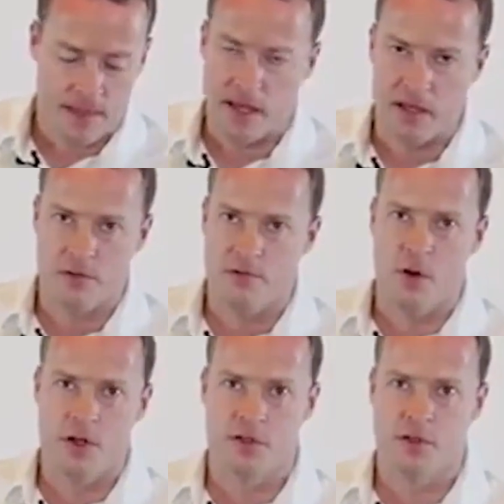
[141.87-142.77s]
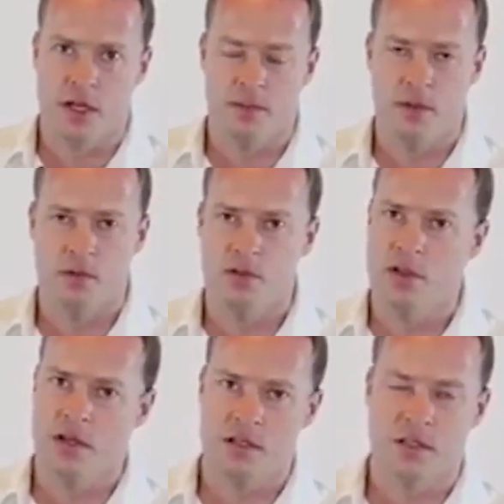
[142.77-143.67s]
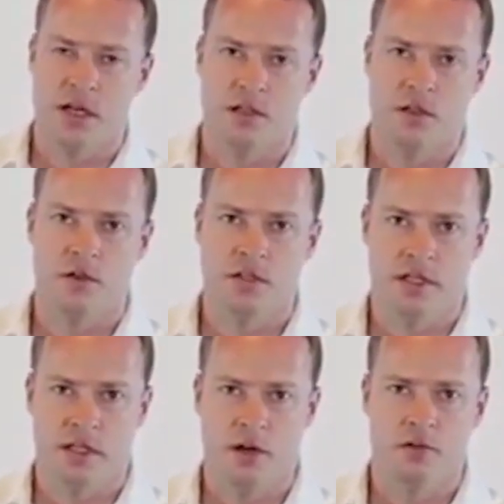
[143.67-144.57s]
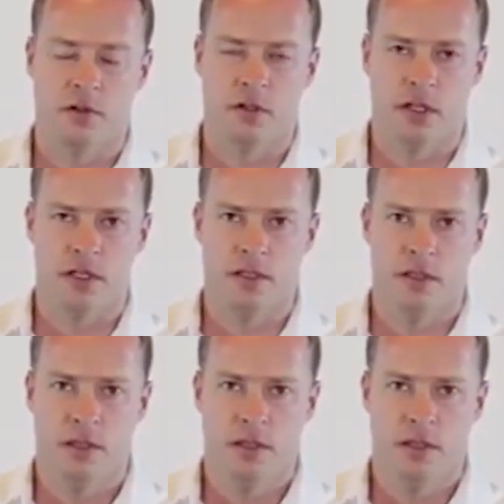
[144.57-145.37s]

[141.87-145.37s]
Any advice on chemicals, don't hesitate to contact Alpha Clean.